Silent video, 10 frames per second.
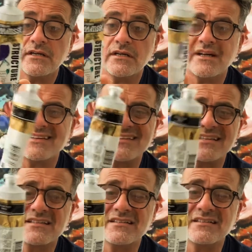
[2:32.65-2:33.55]
Uh, I think
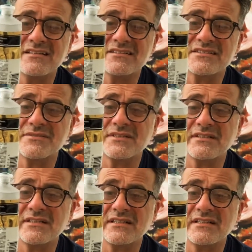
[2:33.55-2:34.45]
uh, something
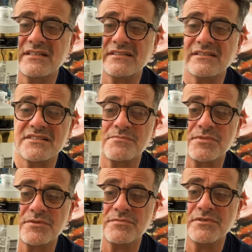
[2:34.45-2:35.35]
like uh, this
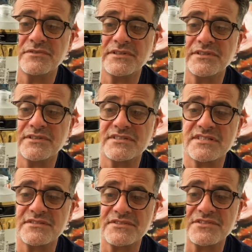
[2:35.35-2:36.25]
purple over here,
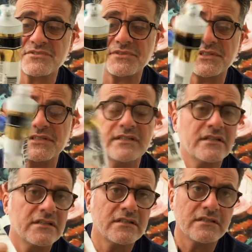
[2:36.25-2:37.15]
Series 3,
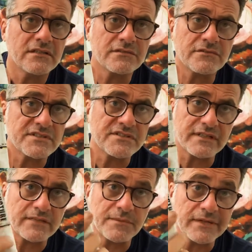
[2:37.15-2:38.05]
uh, runs
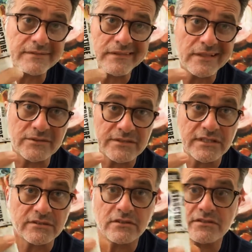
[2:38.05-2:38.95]
like about 9 or
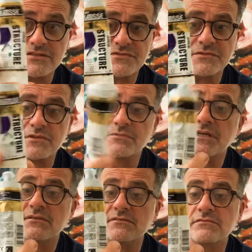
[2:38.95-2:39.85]
$10 for
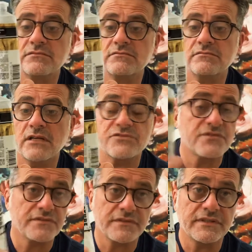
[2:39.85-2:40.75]
about
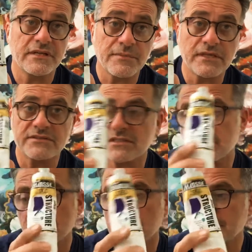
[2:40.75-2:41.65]
150 mls. That's
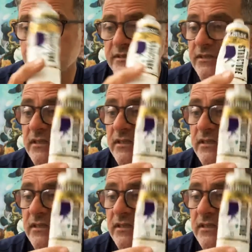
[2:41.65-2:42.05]
quite a bit.